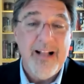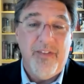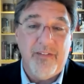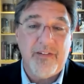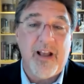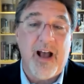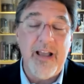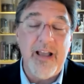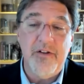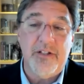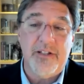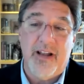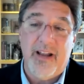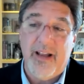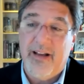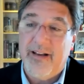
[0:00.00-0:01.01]
This guy
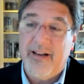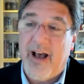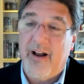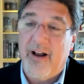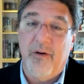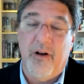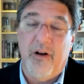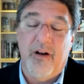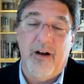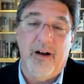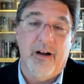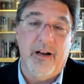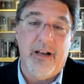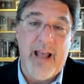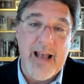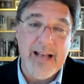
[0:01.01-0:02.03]
used to hand out a, an